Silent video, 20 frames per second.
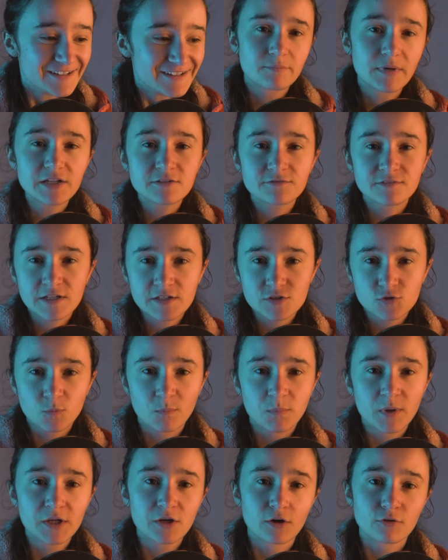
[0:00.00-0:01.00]
Many thanks to
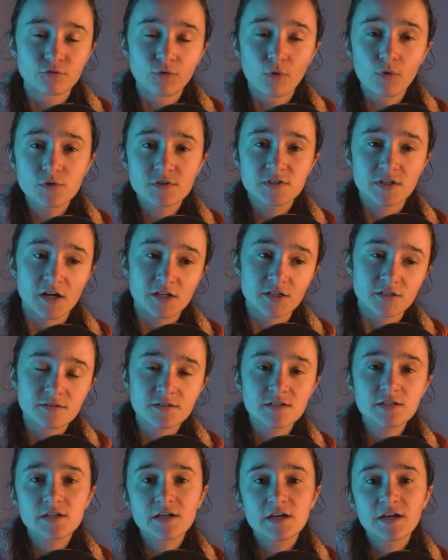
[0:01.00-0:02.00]
Player4, the
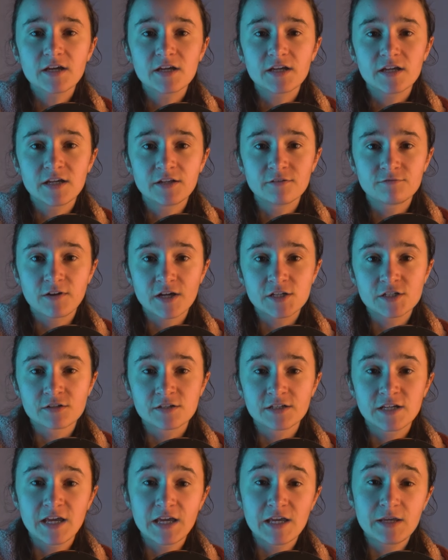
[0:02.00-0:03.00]
agency,
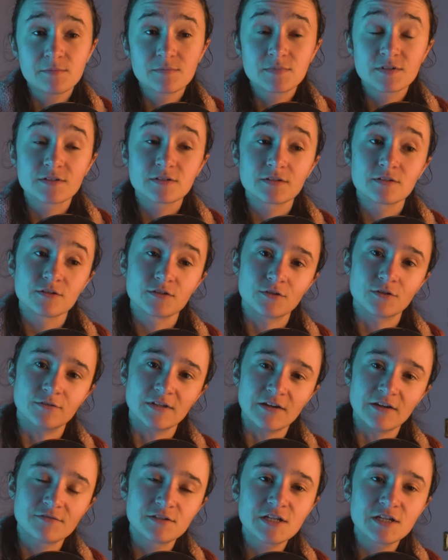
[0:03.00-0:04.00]
Inflexion Games, the
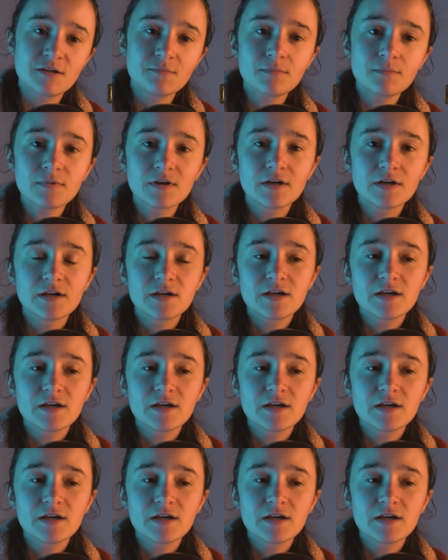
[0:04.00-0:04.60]
dev team,